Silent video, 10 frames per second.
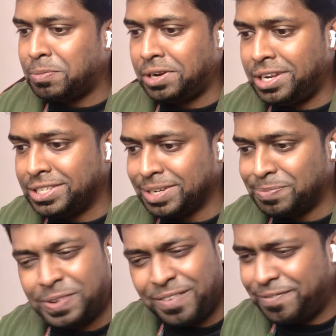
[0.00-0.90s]
release.
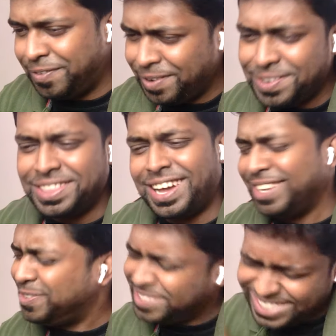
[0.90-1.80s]

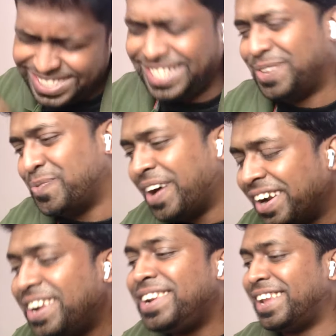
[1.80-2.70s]
You just need
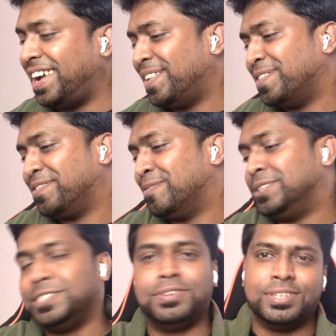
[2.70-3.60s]
one dialogue from
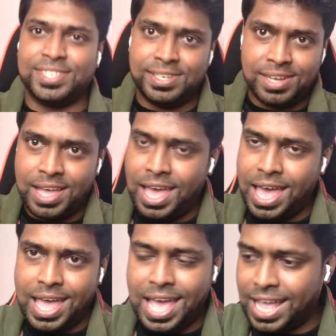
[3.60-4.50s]
Shivana,
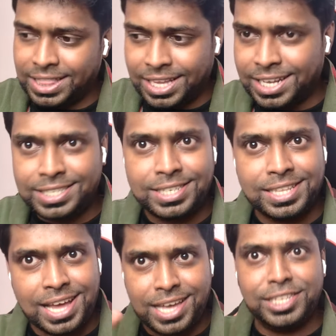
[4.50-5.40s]
and the rest
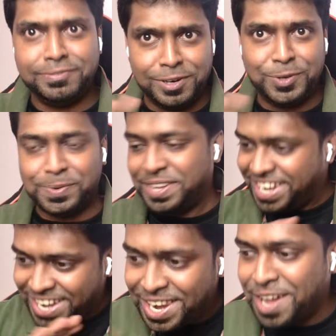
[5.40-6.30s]
the eyes will do.
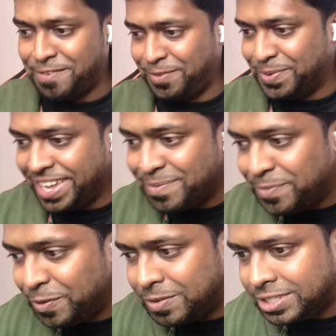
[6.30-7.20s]
Enough. Okay,
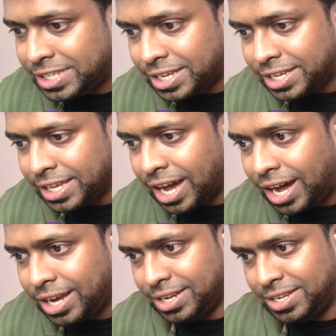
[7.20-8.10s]
music
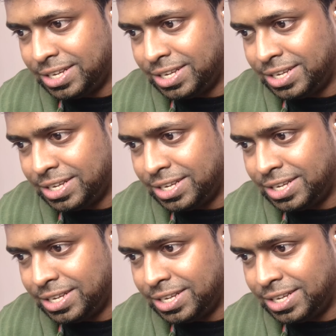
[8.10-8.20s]
yaar.